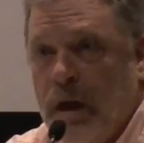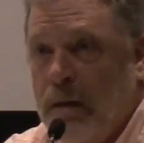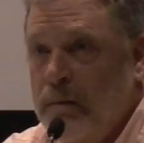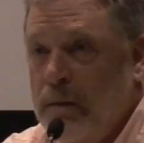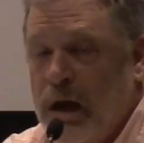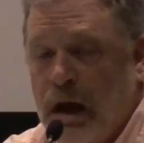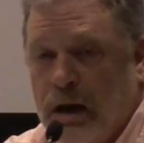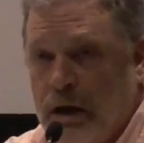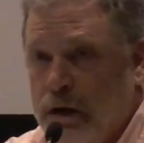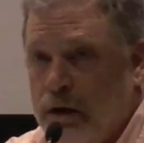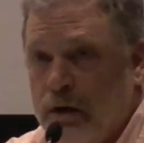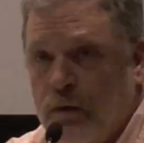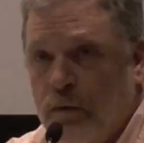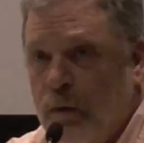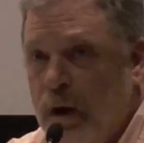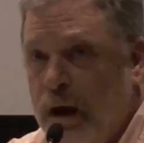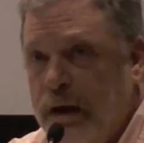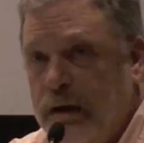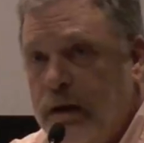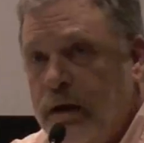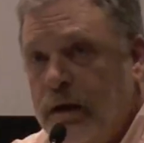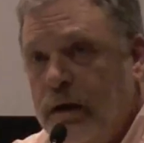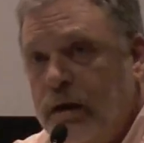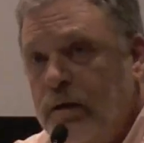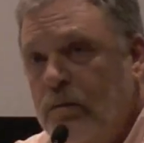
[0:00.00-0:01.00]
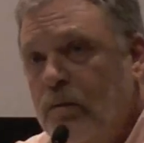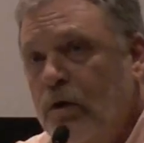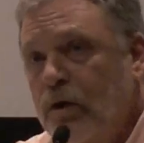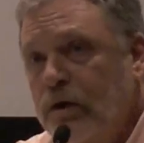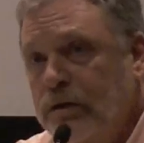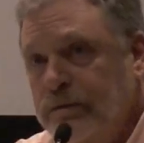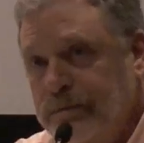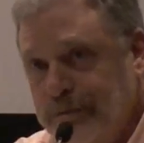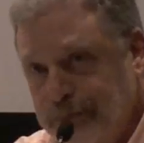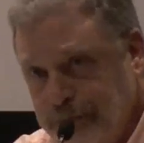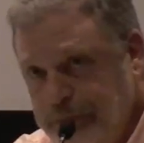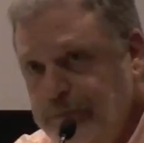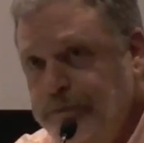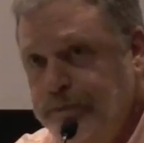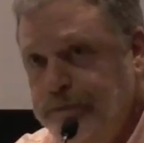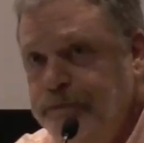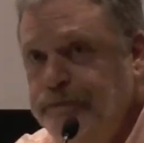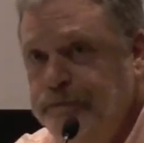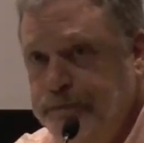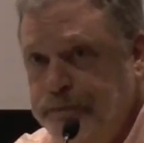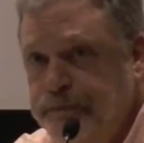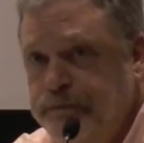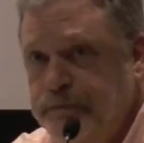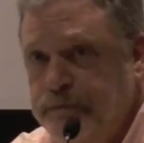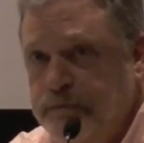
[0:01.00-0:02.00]
I'm not going to write anymore
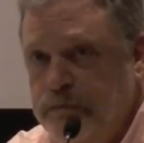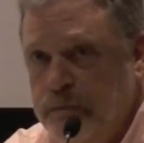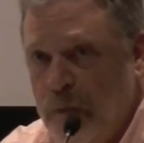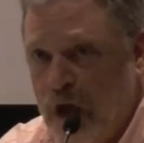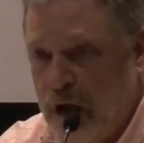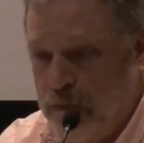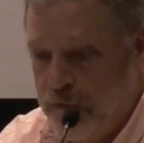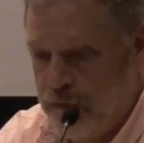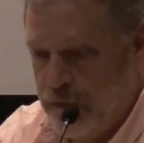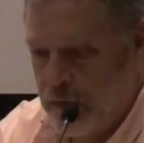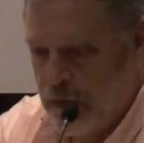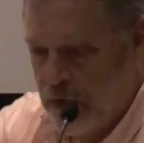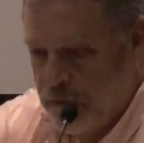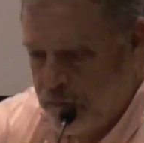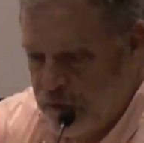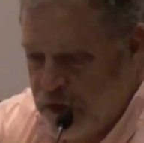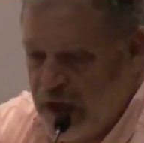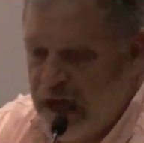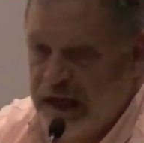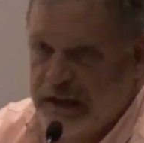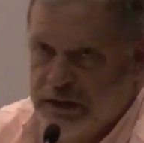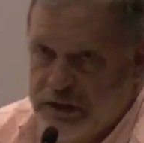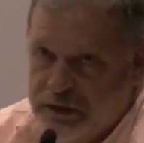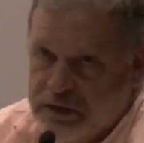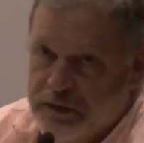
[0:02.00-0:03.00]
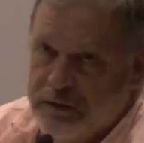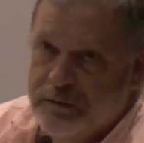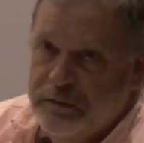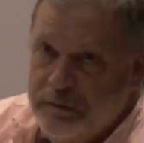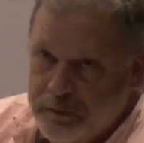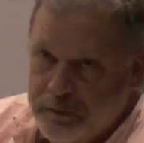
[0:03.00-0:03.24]
of, of Dexter.